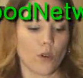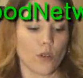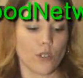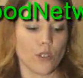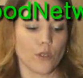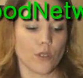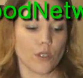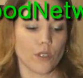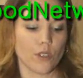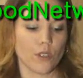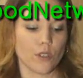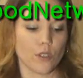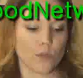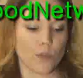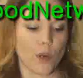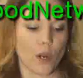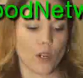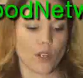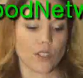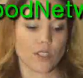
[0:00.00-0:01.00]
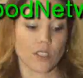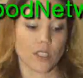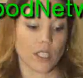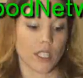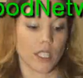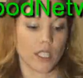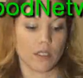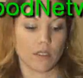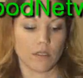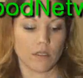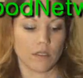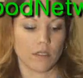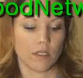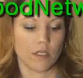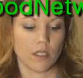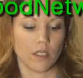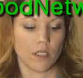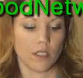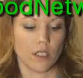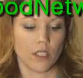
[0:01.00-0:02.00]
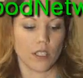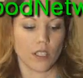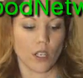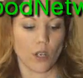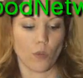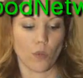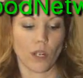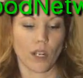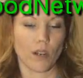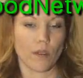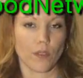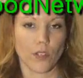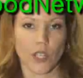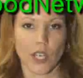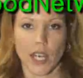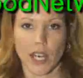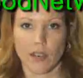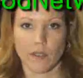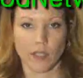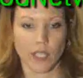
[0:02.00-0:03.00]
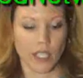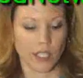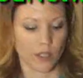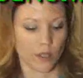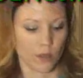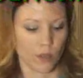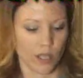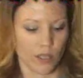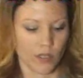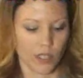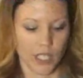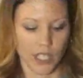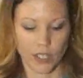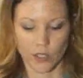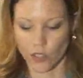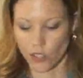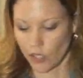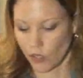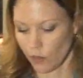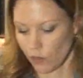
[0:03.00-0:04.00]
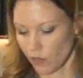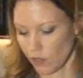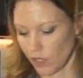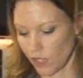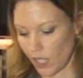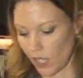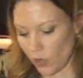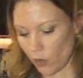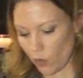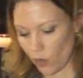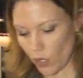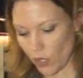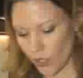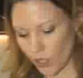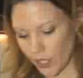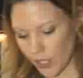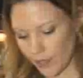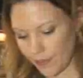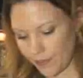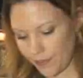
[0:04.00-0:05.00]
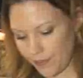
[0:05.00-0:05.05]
or you could use parsley, whatever you have laying around the kitchen, that'll work.